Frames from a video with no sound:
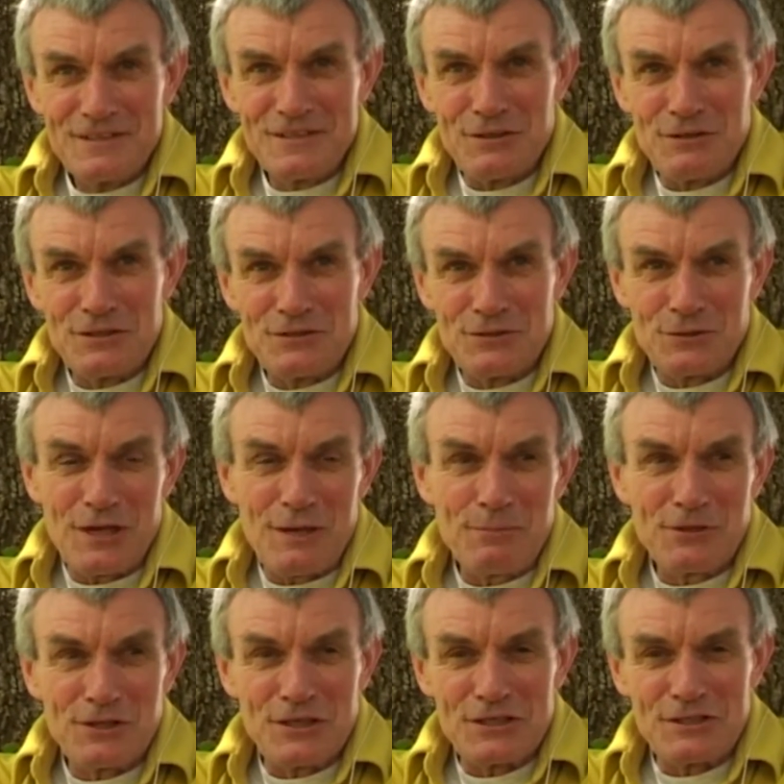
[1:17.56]
So he stood up
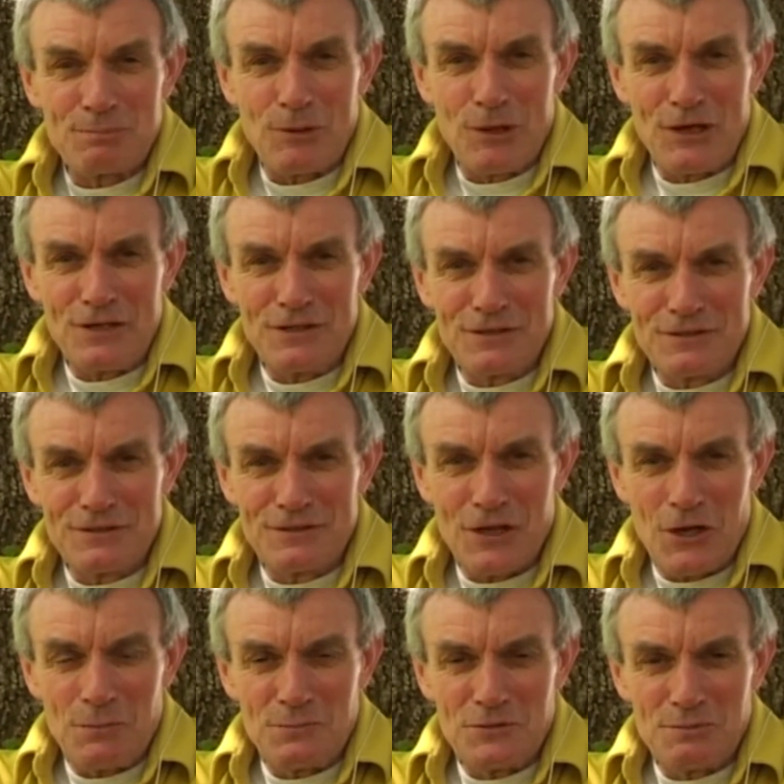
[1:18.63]
and he explained
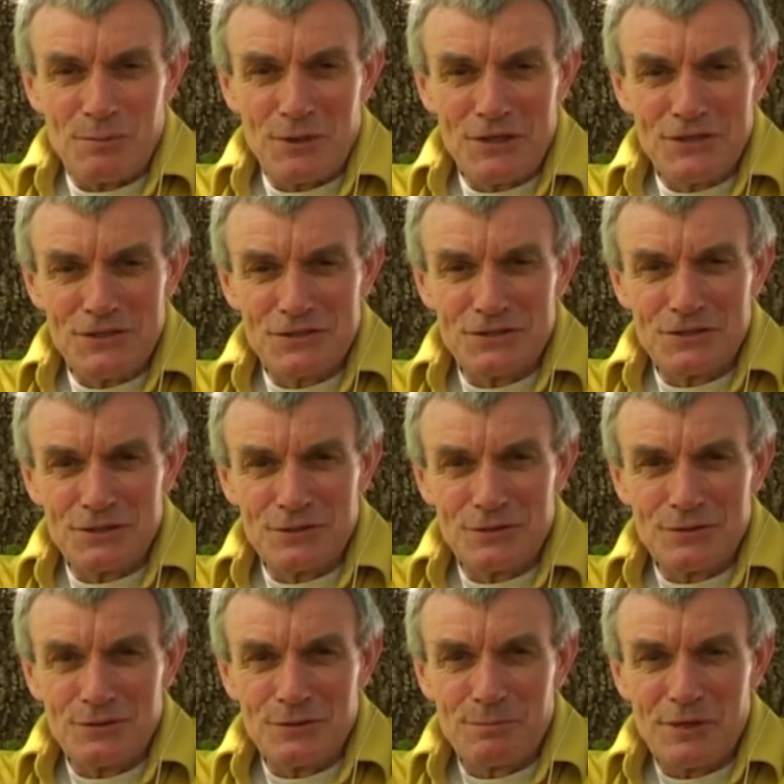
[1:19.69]
open space
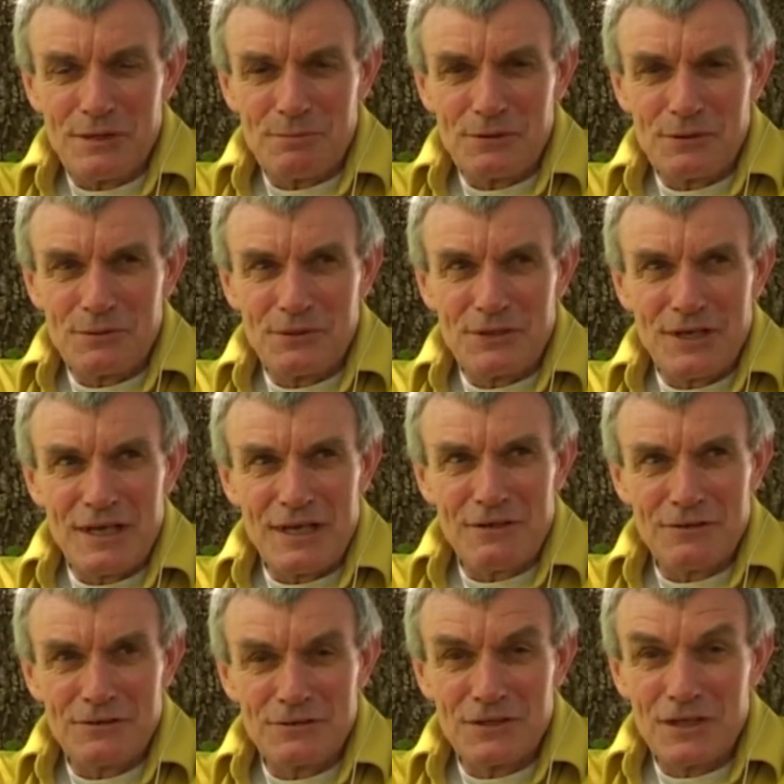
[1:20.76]
to the people who were
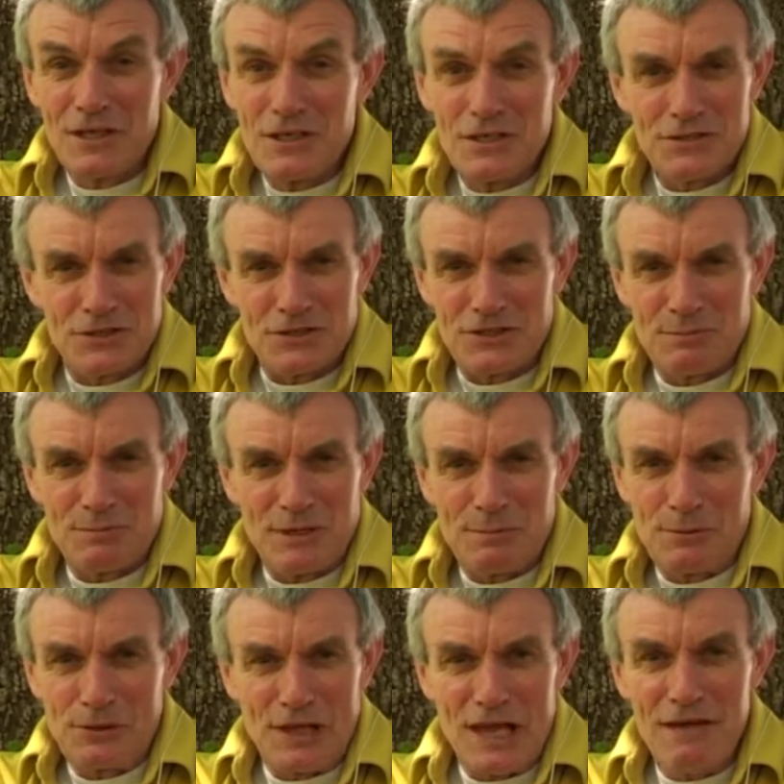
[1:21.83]
there, and 60
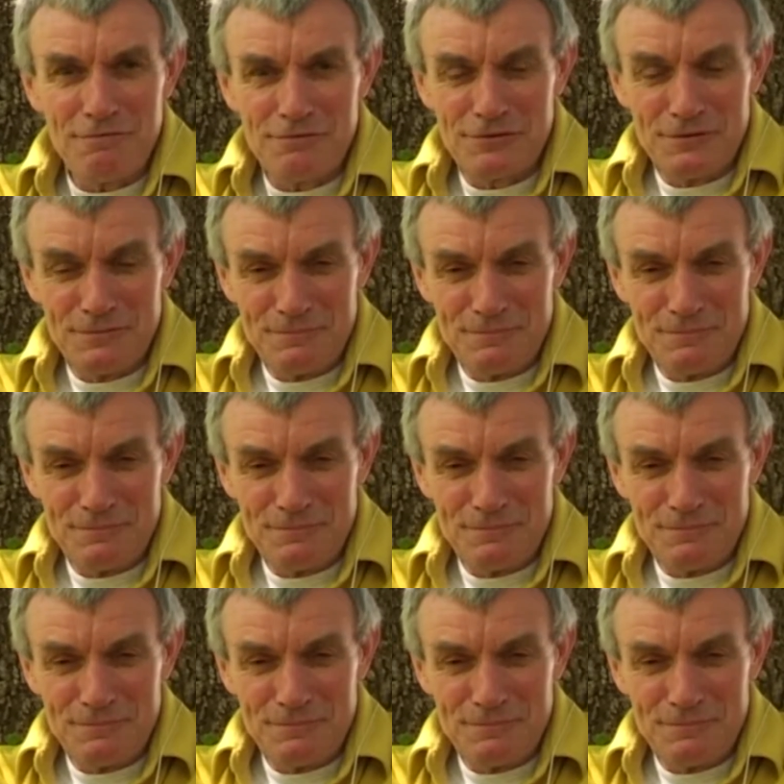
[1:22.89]
people left,